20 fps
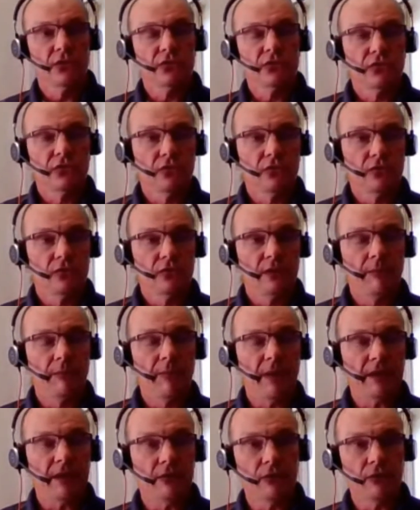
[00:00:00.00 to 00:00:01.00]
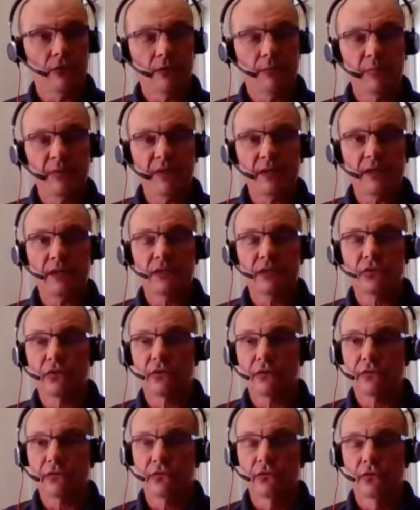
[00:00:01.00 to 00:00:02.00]
So the Backhoe Loader
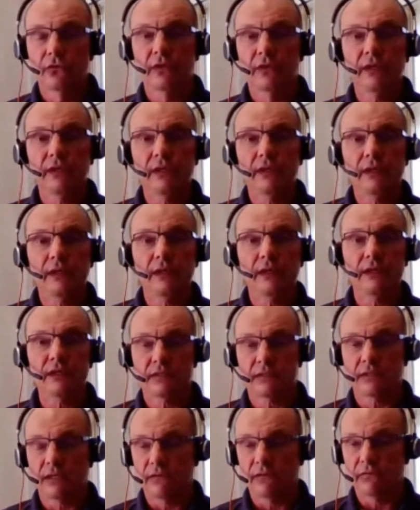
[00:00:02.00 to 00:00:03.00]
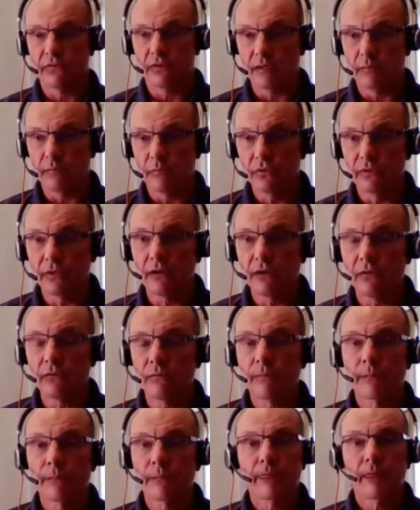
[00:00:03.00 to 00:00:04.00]
BH130 is available now.